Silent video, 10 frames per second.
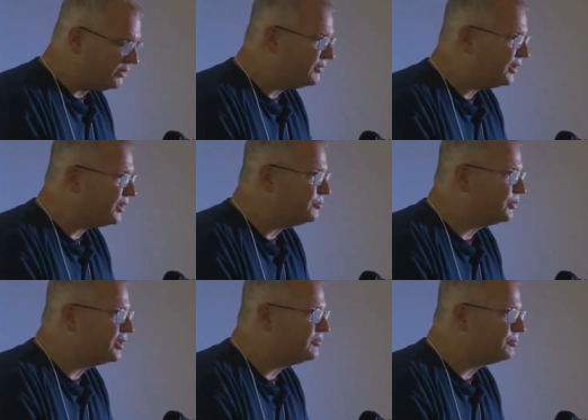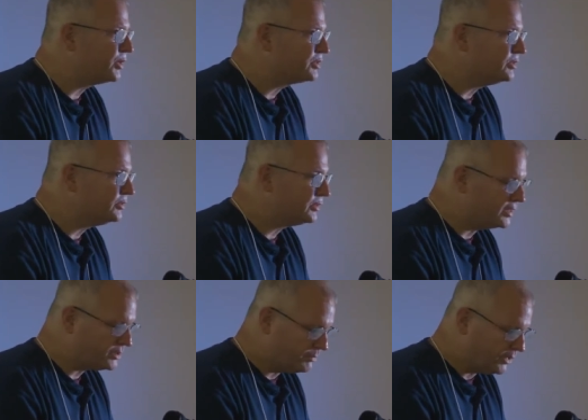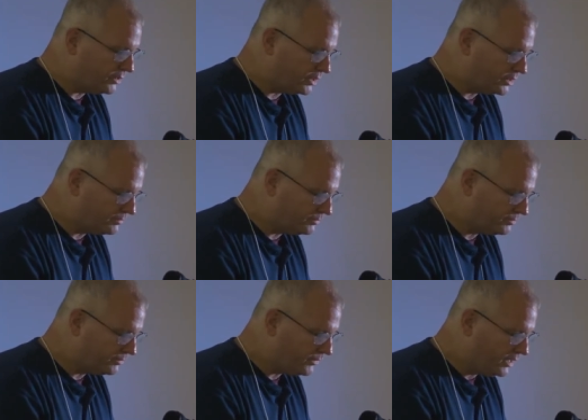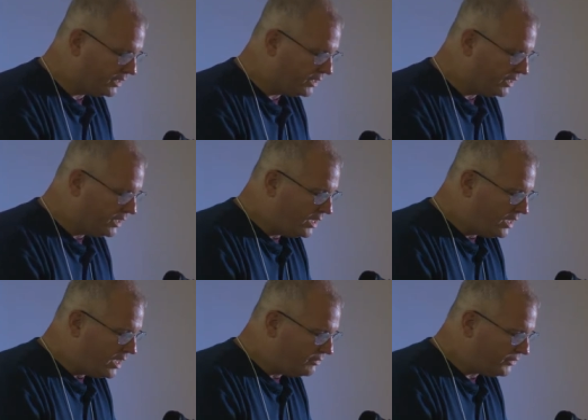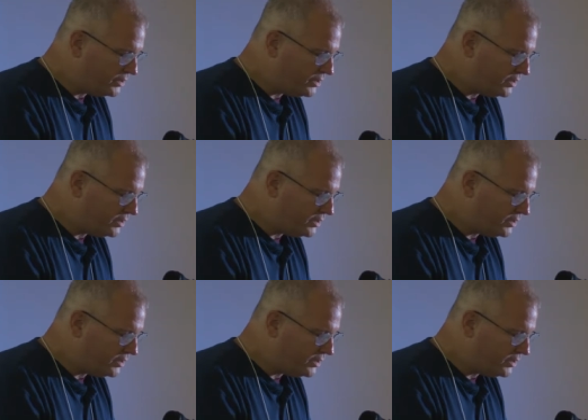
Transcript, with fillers: a very brief personal testimony. I first